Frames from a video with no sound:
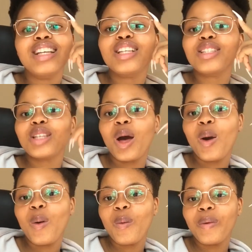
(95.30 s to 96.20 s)

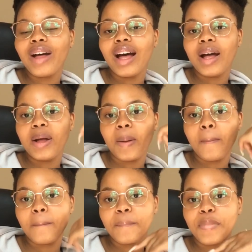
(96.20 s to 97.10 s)
So
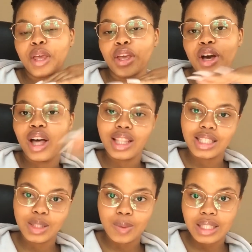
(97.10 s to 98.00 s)
yeah,
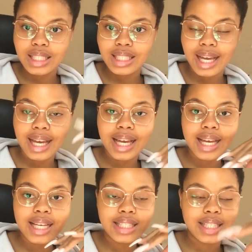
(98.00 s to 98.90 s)
this is what today
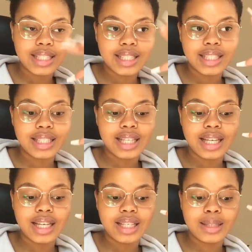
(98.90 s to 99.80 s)
is. It's just
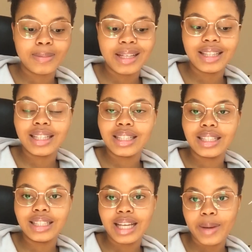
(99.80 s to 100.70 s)
spend
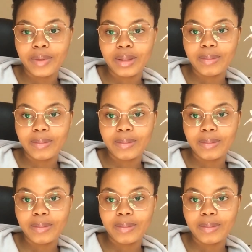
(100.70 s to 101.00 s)
the day with